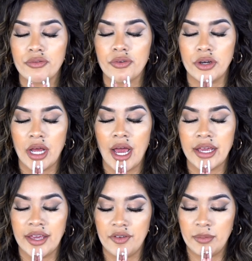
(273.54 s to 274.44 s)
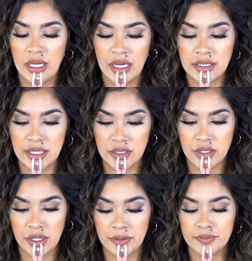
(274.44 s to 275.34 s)
for not giving me a
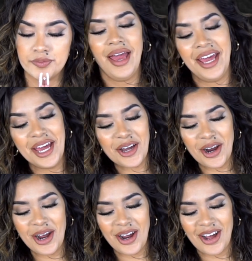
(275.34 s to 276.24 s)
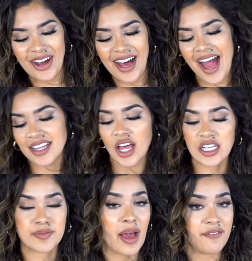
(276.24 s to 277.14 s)
sister. Hey girl, I
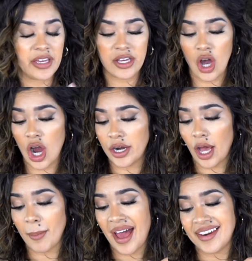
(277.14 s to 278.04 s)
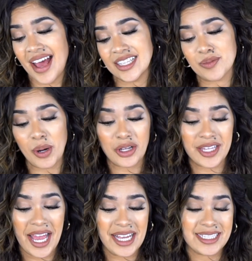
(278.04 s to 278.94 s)
lost my V card on my dad's
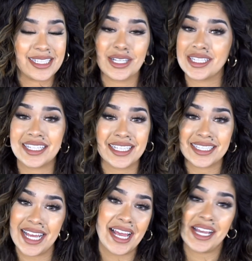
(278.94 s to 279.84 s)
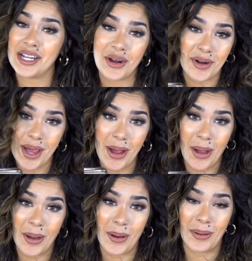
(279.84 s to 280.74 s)
birthday. Still to this day, he don't
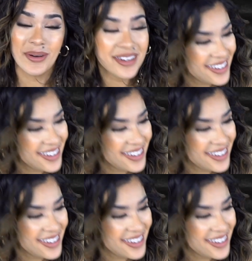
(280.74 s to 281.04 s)
know.